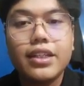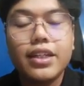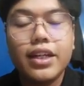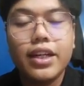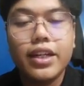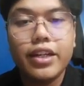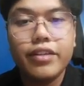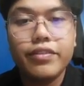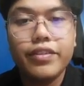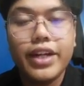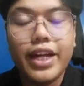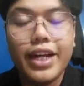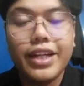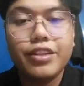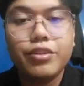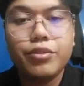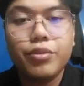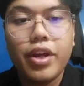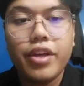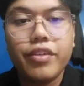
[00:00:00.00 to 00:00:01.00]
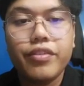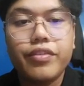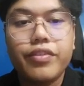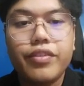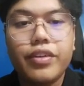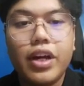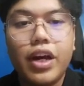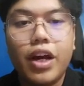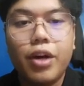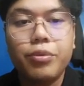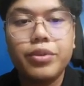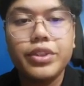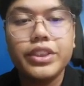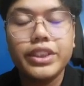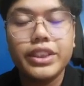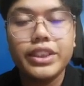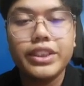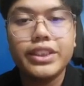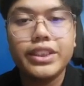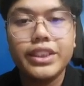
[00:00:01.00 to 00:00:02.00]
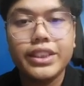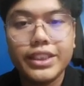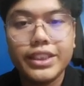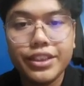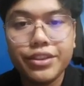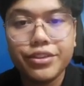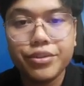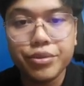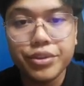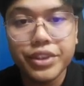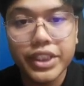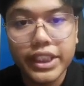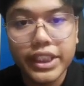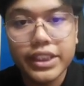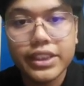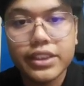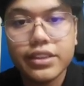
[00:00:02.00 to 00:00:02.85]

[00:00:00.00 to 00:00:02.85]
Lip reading: 11 and 12 hours is 16 student.